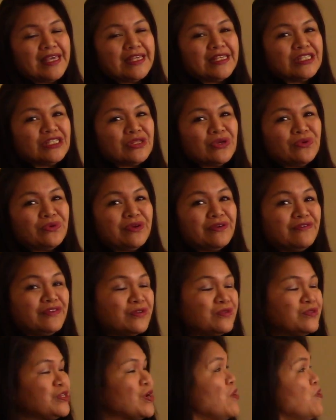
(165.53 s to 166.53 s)
So if
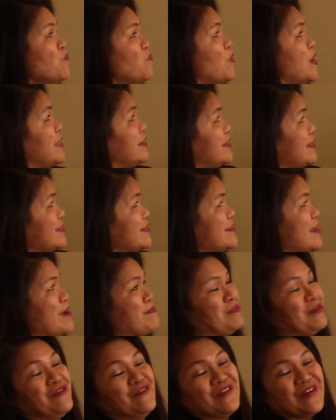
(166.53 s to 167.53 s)
you don't want this
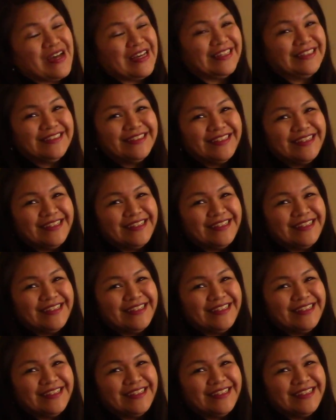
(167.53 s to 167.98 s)
type of will,